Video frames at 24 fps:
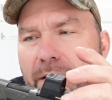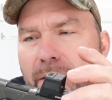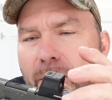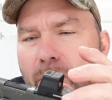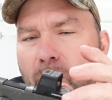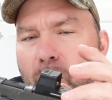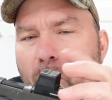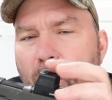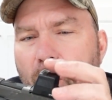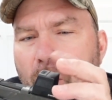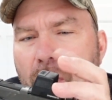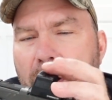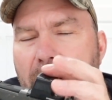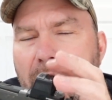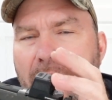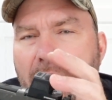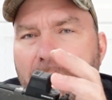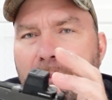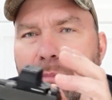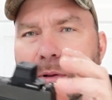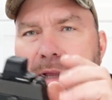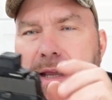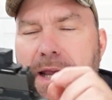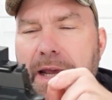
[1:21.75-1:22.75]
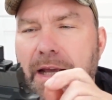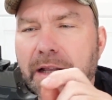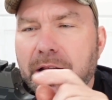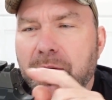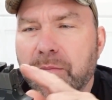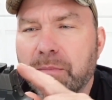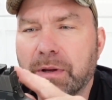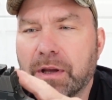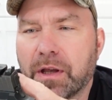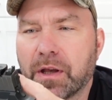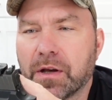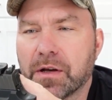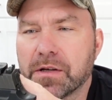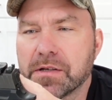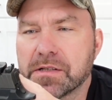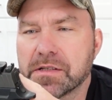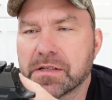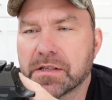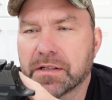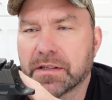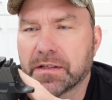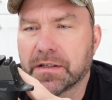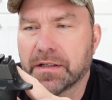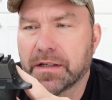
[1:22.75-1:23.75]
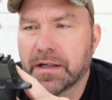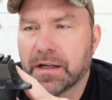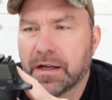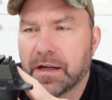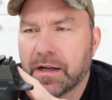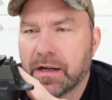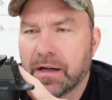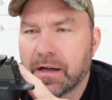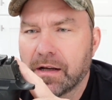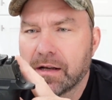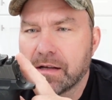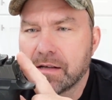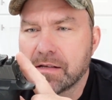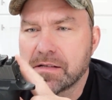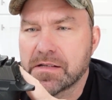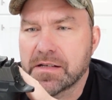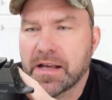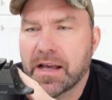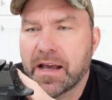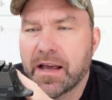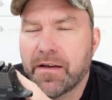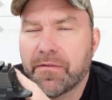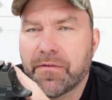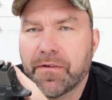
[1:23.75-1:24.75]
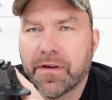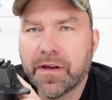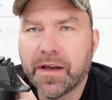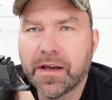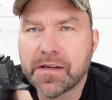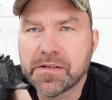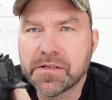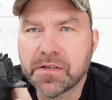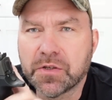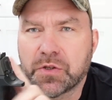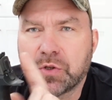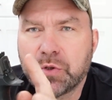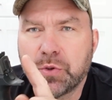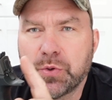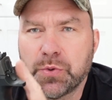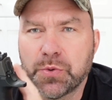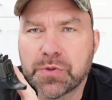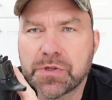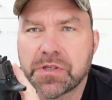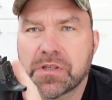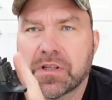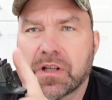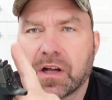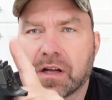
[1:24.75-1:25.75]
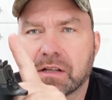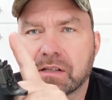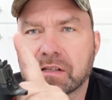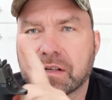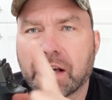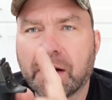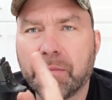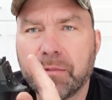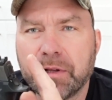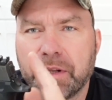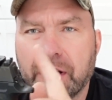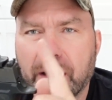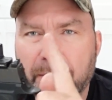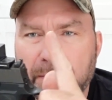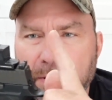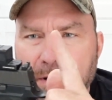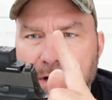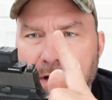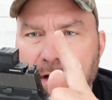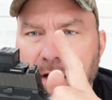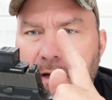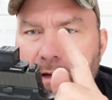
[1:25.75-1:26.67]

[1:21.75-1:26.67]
more complicated because ZEF has the two studs coming up